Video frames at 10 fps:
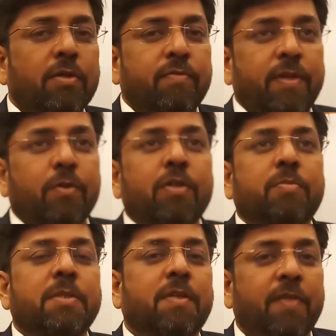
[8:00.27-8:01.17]
We don't
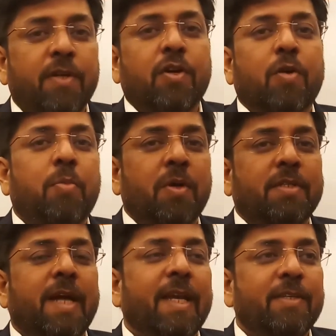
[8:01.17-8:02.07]
specifically talk
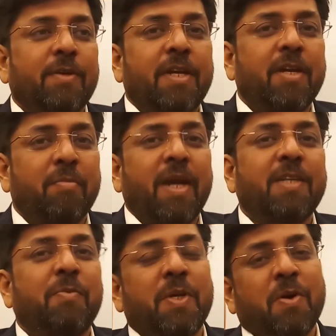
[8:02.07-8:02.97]
about Chinese or Indian
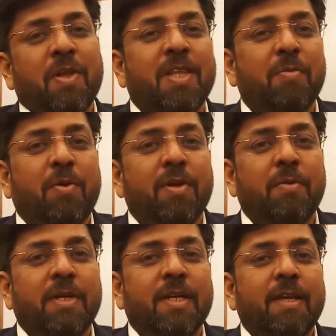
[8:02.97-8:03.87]
brands. We call them all
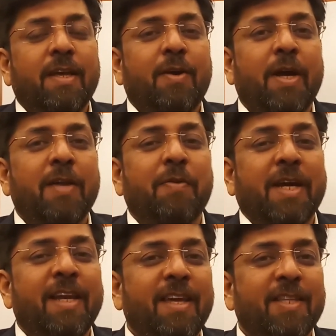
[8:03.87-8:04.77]
our kind of a
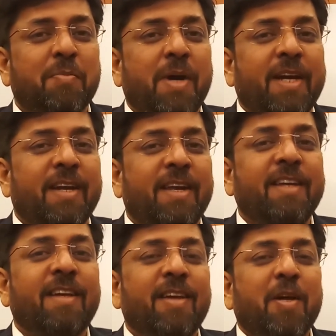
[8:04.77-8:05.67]
colleague in the market,
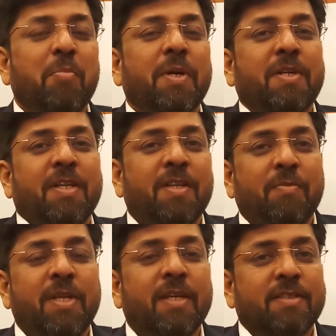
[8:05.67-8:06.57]
like. But
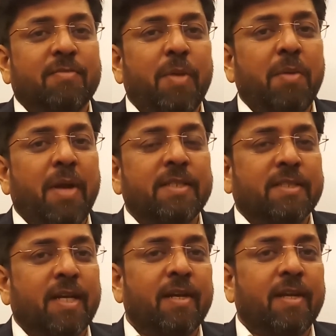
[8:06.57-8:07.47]
there are many brands are
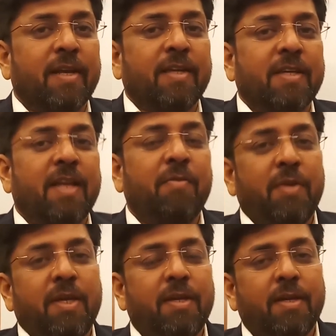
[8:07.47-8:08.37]
struggling, like, and
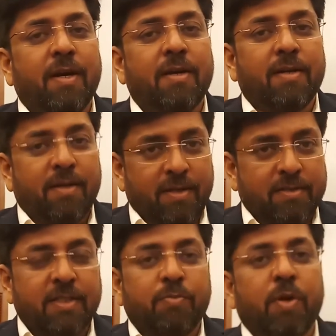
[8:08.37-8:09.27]
we are,
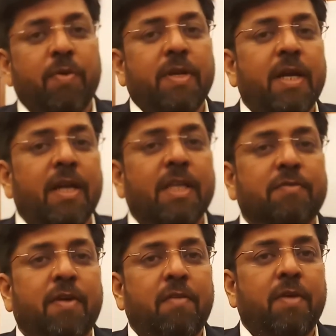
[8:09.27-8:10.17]
since what we have done in
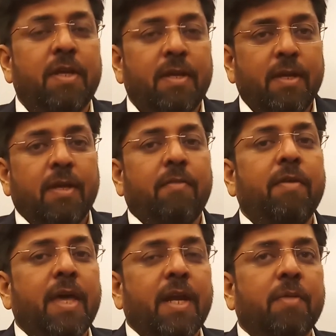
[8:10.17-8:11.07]
last 5 years,
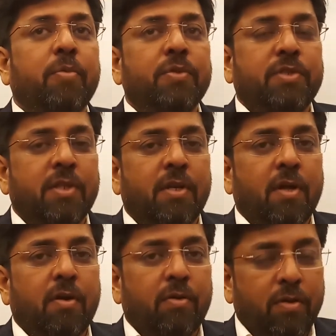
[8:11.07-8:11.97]
we are in a position
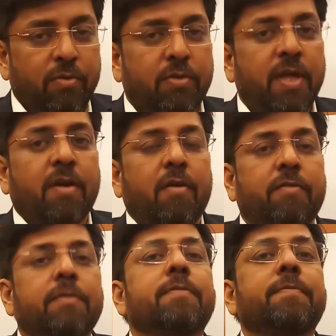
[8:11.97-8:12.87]
now to take
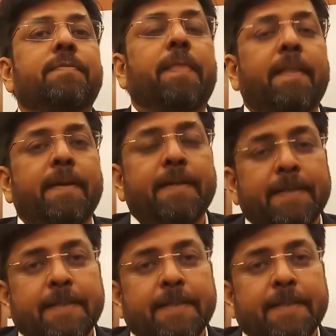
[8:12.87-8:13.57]
off.